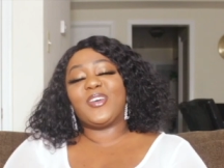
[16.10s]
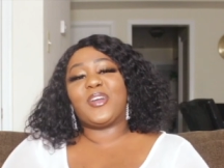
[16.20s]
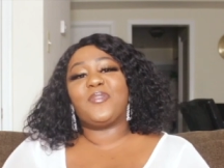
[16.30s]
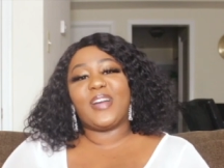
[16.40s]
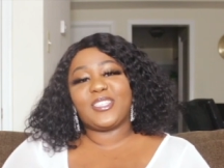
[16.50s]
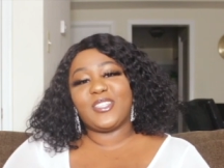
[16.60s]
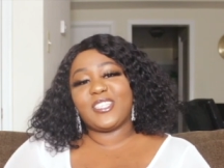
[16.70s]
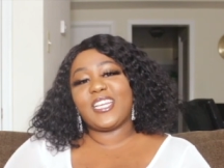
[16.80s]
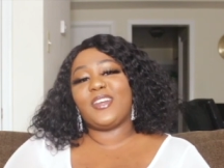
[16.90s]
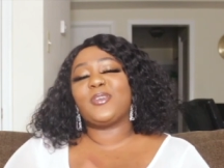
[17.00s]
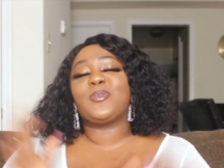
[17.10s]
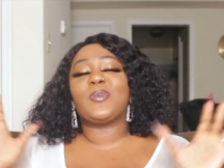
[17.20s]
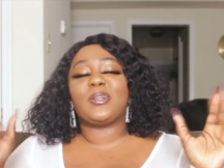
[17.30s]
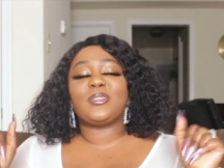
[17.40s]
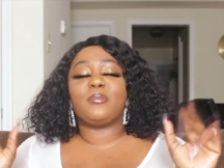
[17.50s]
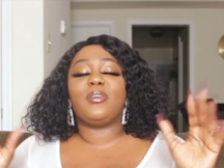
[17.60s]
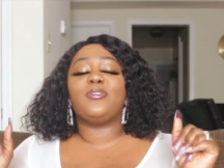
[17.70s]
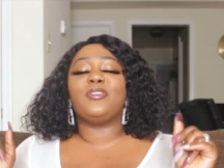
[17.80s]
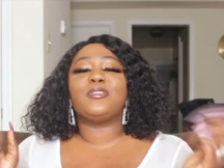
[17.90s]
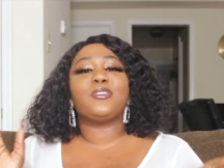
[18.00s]
welcome back to the channel.
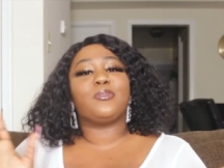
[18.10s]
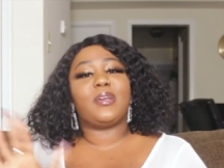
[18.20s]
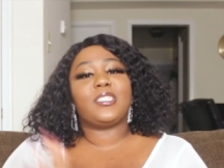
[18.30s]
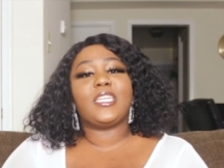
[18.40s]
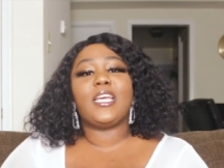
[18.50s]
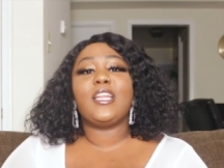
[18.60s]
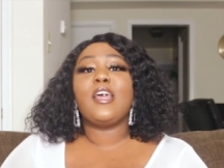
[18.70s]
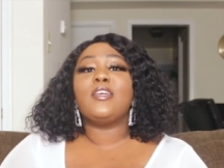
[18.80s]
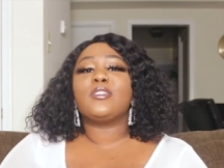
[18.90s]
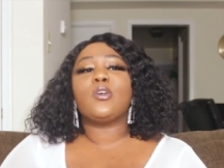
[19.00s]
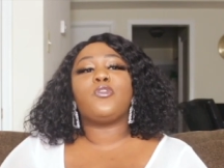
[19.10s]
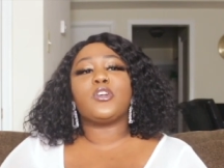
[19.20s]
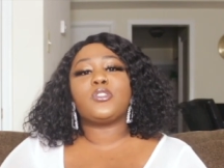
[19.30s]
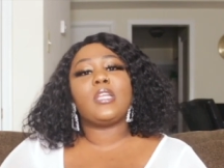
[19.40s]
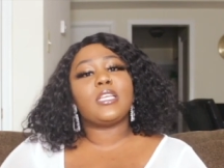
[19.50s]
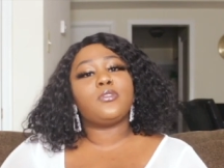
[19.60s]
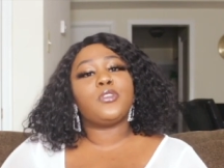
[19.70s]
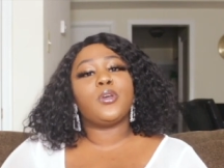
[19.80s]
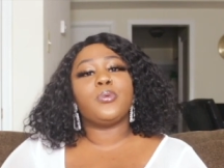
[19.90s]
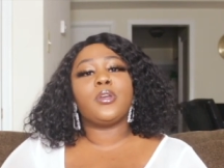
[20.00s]
Bienvenue sur ma chaîne. So for today's
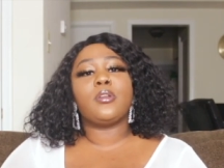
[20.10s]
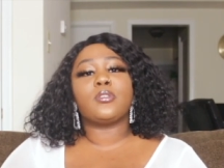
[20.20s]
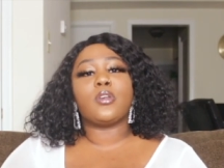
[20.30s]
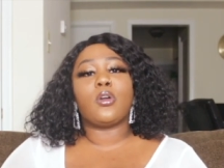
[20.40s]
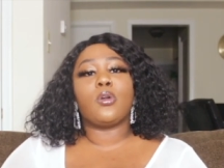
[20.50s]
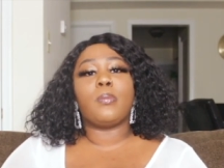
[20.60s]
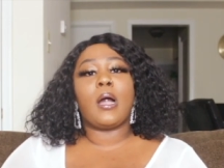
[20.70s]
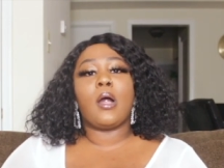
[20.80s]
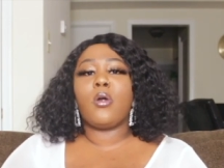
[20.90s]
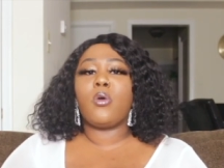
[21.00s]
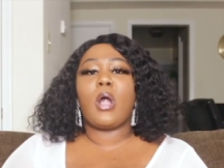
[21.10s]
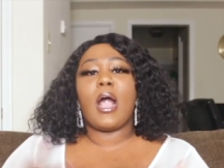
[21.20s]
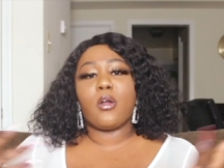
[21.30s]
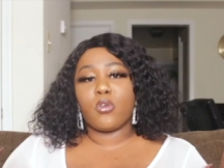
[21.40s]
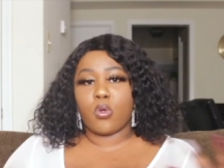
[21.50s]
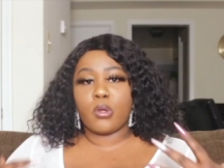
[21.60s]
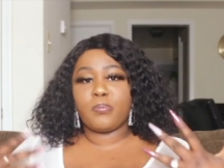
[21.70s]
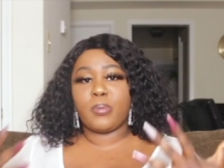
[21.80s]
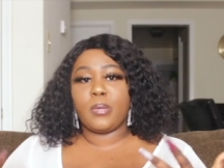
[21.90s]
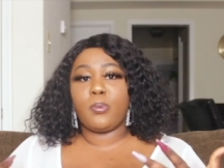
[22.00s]
video, we're going to talk about outgrowing
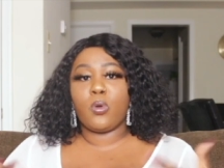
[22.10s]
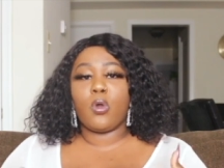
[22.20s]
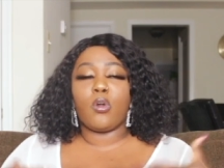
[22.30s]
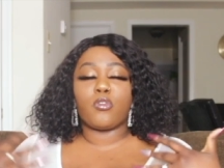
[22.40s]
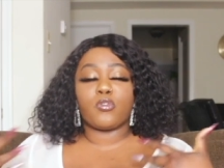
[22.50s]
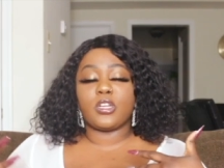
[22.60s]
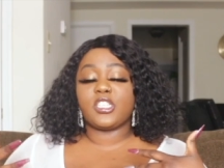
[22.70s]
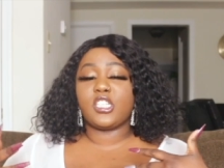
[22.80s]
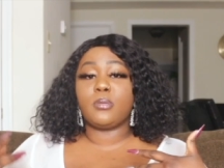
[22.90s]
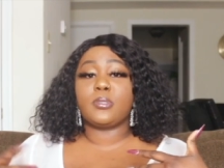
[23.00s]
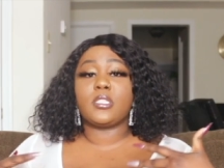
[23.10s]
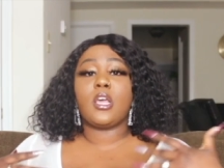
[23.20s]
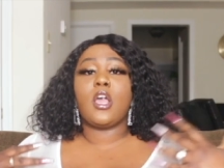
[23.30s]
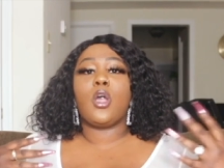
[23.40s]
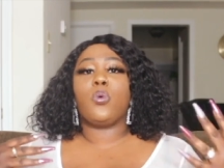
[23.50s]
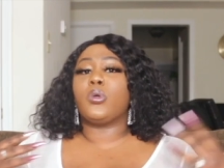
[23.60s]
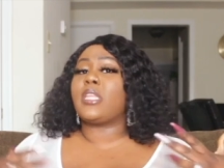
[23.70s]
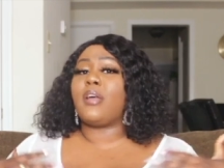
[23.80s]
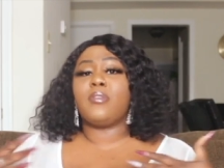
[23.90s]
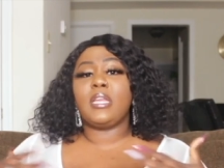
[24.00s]
people or friendships
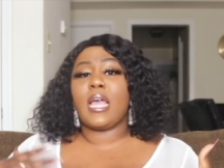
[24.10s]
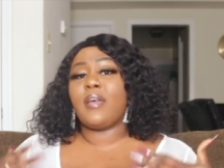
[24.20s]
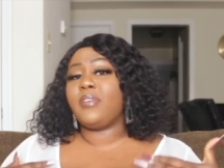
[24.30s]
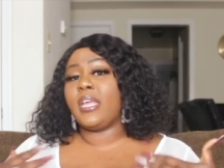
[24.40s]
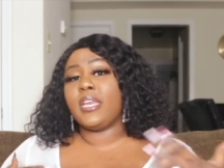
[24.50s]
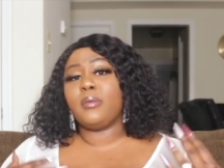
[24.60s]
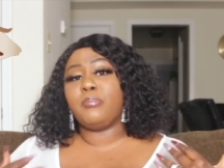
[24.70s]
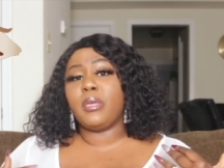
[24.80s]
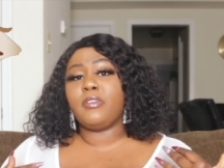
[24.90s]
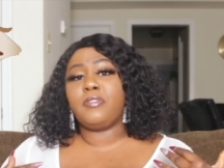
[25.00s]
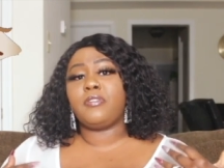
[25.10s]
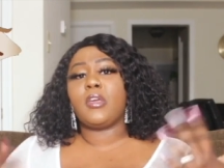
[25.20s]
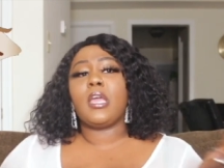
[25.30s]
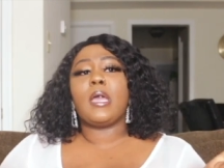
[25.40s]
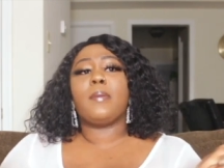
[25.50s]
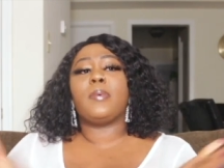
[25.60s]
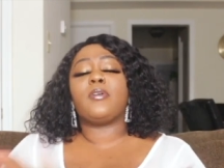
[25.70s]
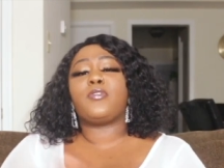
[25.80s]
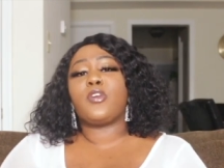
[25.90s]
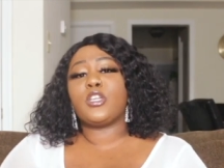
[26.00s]
without really having any beef.
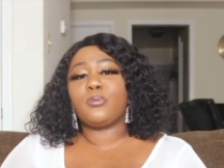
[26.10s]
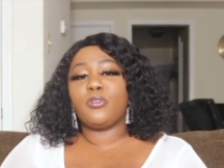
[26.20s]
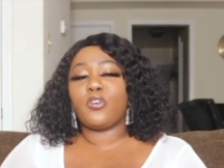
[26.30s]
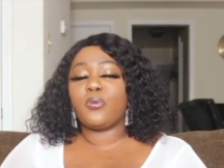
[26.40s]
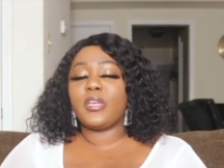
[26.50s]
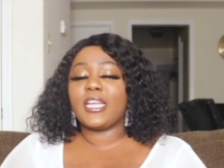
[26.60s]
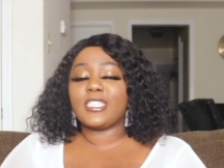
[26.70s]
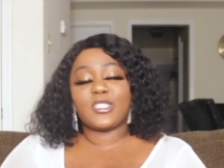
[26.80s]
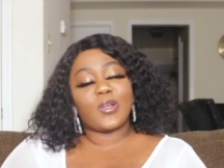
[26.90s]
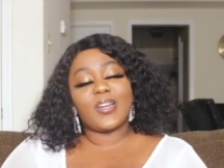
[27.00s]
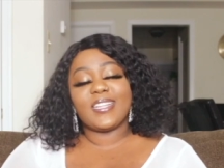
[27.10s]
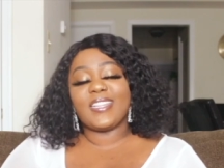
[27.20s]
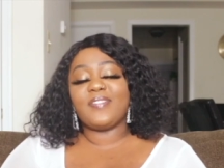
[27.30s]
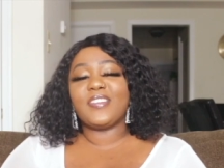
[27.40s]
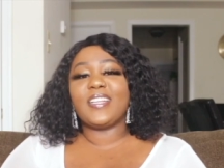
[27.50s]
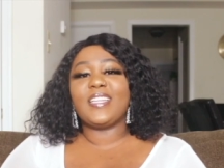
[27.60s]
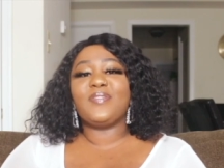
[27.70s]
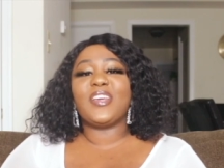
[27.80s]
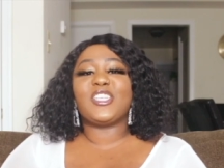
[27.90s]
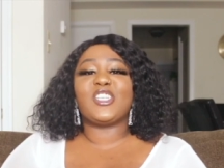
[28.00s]
But first, before we get started, definitely
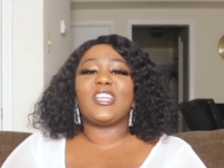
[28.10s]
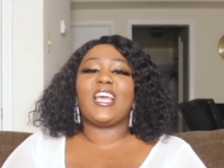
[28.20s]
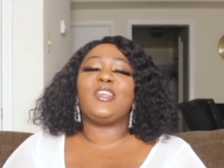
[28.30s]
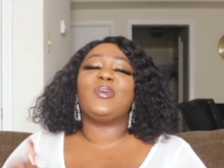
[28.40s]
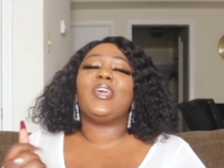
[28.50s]
make sure that you